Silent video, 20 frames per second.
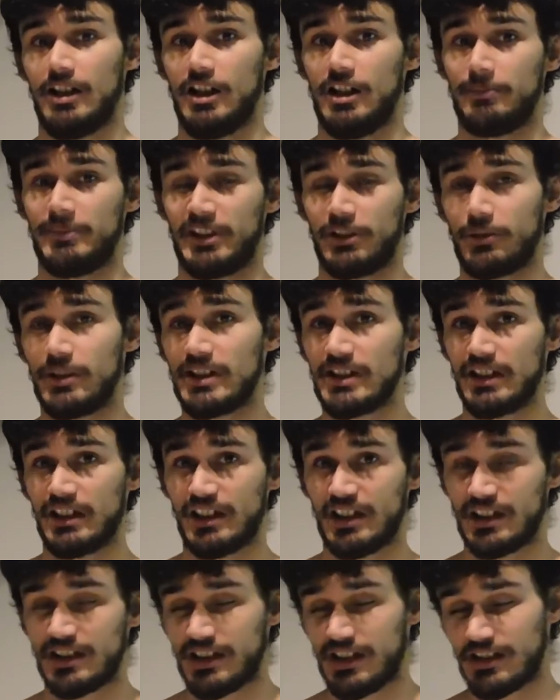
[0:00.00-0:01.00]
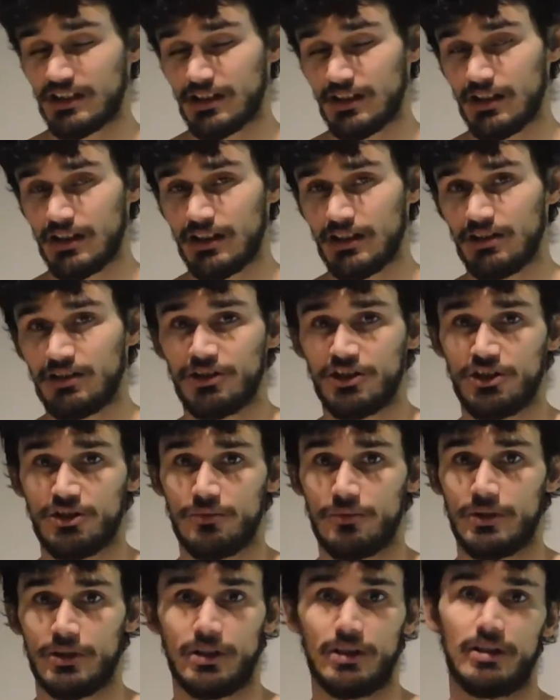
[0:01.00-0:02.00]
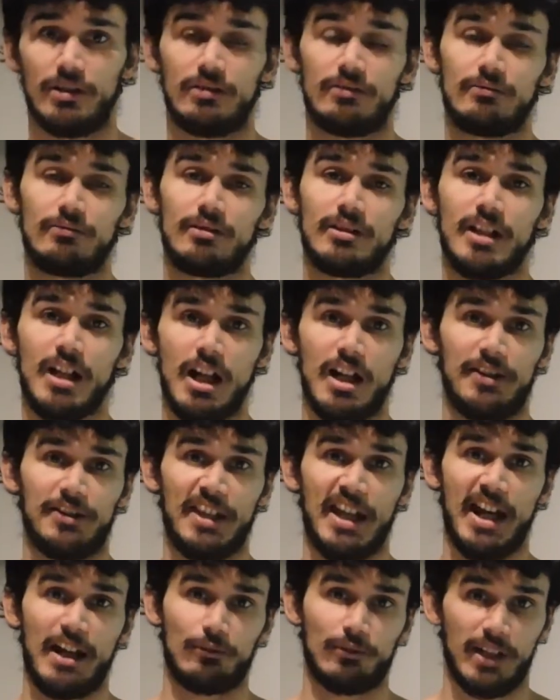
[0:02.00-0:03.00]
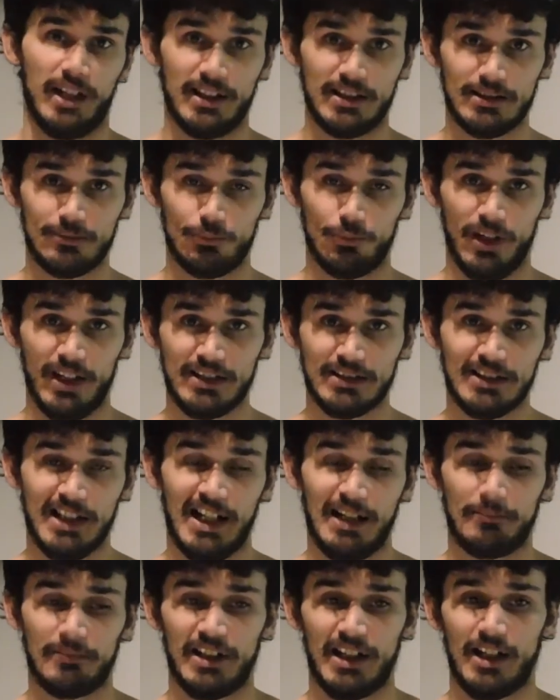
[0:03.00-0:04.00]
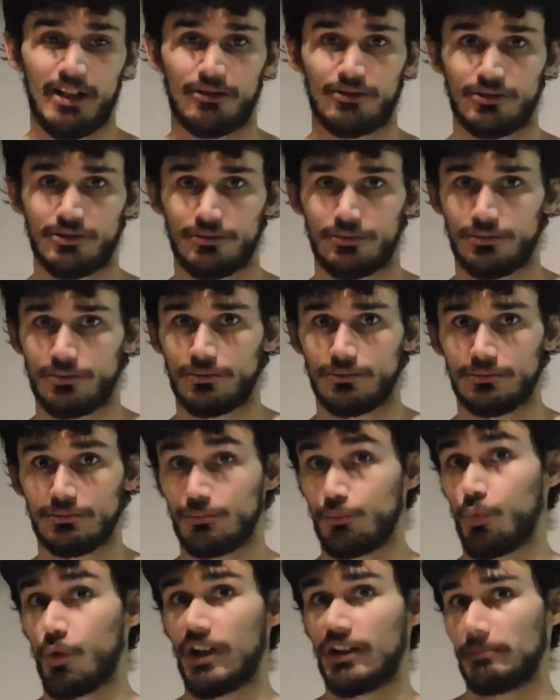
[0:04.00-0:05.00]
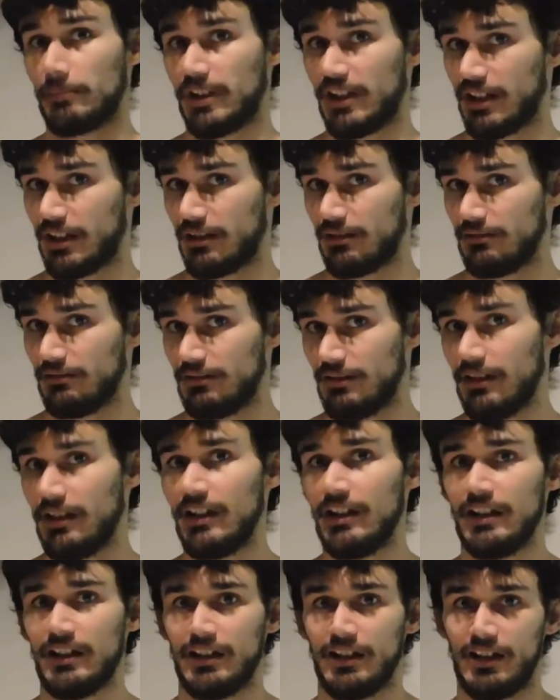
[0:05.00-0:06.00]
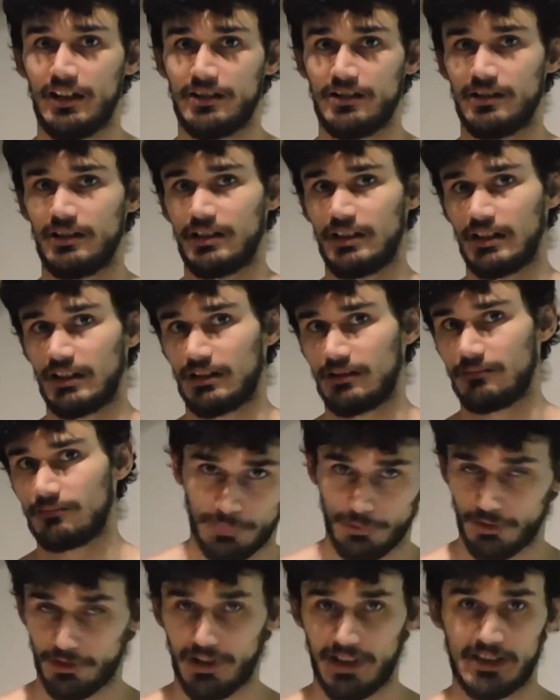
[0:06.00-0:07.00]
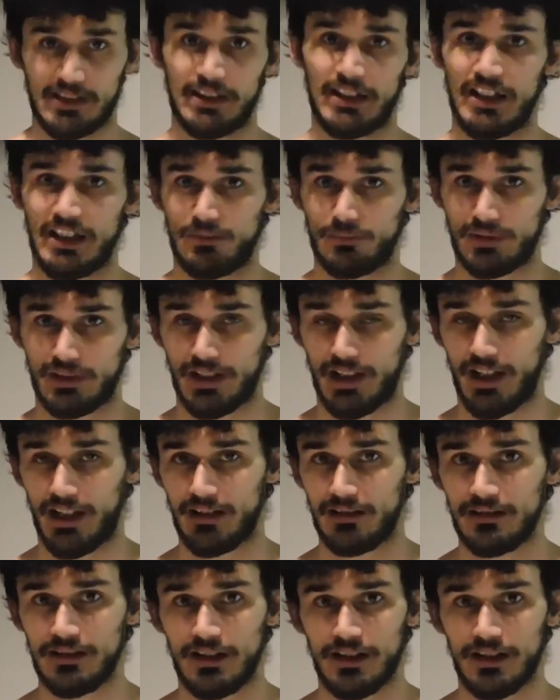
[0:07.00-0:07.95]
increasing the intensity, you would cut that rest time down to 1 minute and then progress again with that.